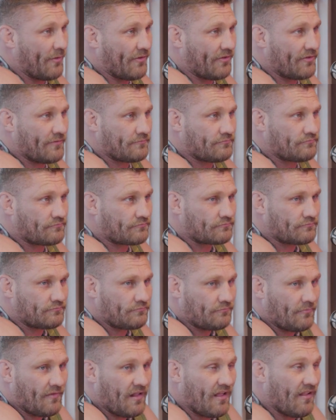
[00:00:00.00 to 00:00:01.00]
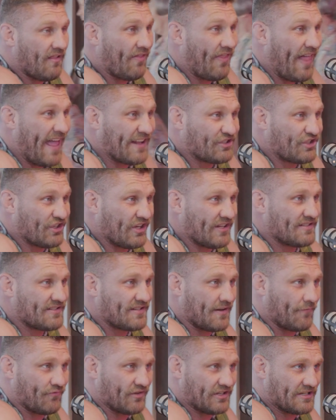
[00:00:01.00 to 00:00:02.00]
with
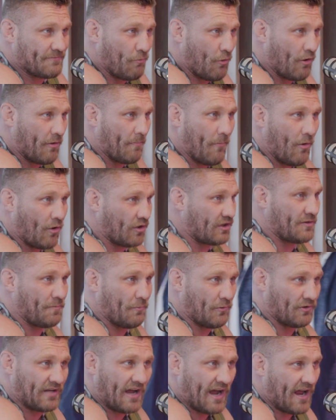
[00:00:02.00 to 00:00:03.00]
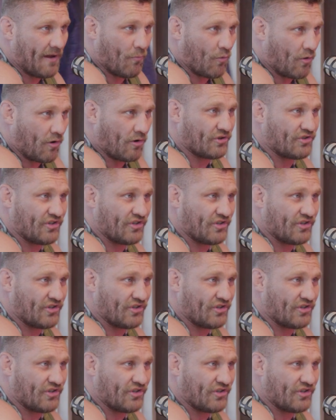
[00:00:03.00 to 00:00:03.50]
legends of the sport, multiple time world